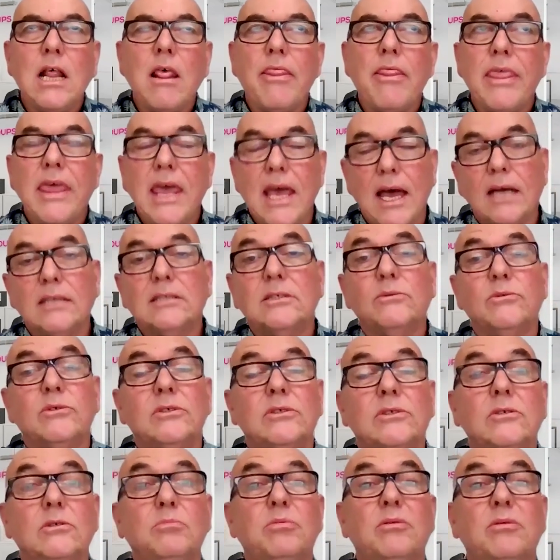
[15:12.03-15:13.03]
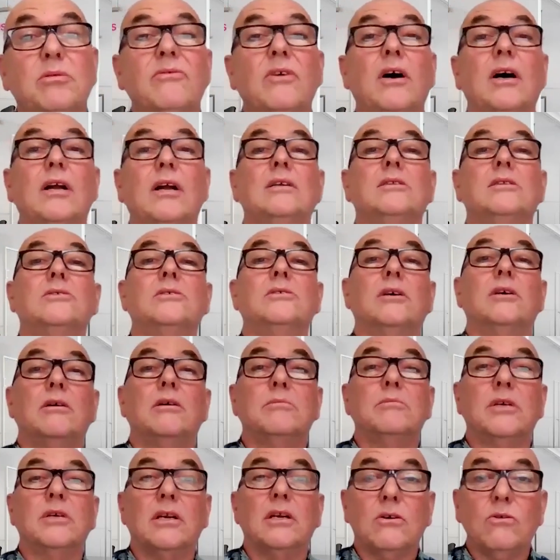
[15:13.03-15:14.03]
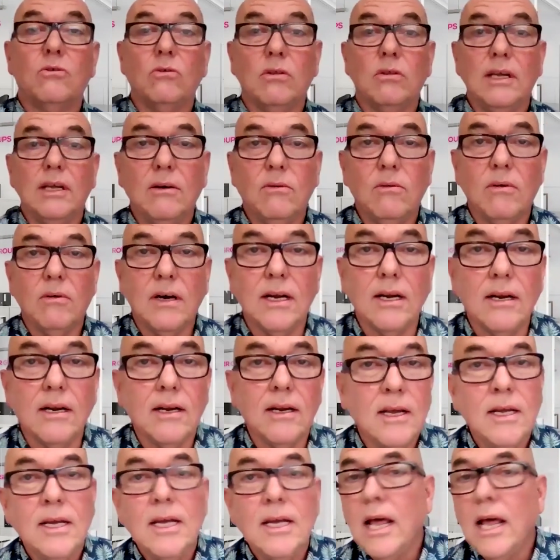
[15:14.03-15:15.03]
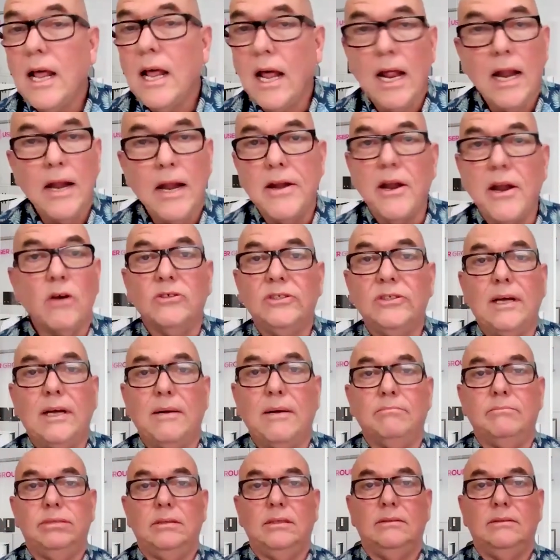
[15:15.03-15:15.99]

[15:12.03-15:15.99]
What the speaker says: The answer was still provided, so I'm going to call that one no stump.